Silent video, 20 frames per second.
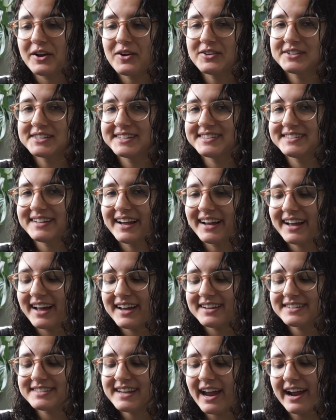content, I
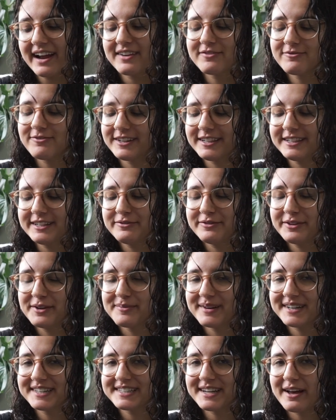guess. I can really feel
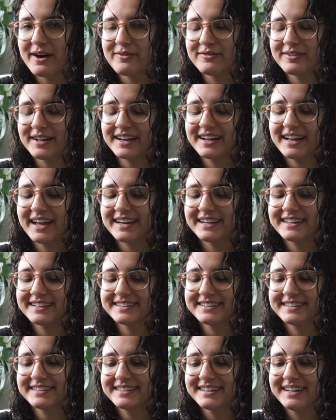myself like
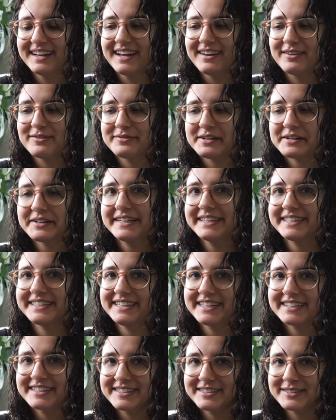getting very
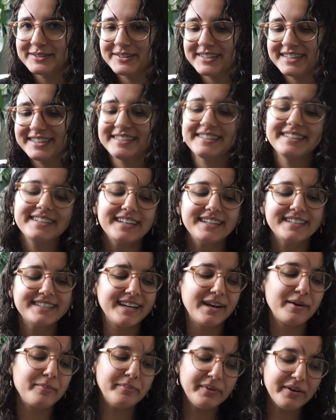addicted to it. It's
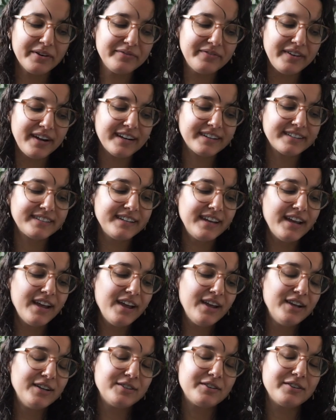like perfect
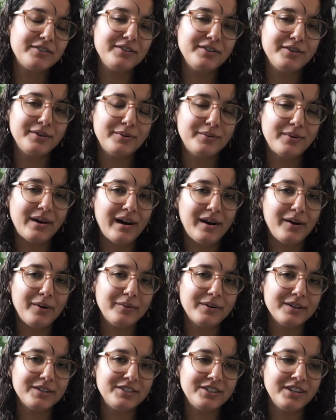to do while
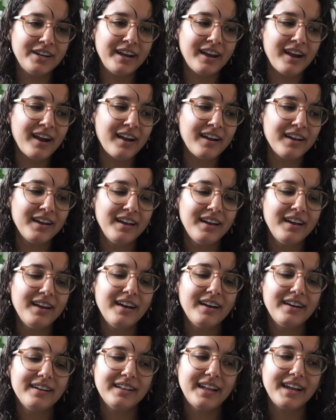watching
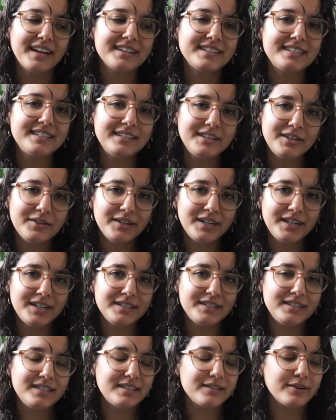like a
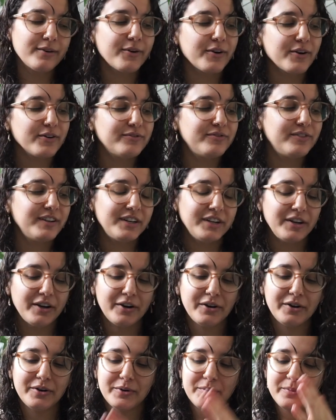series or
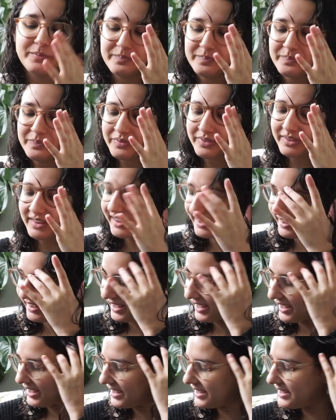video,
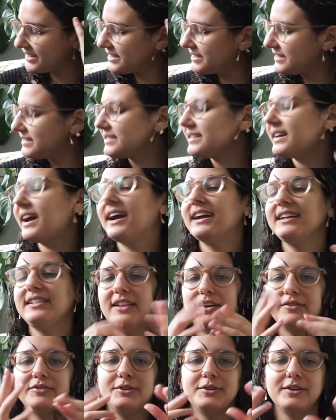and I
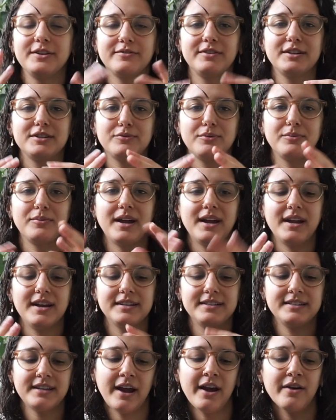love doing things with my
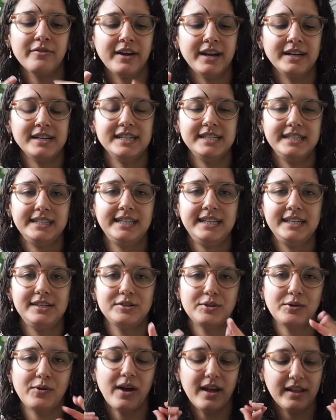hands. I have ADD,
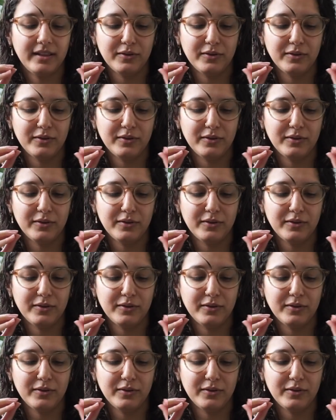so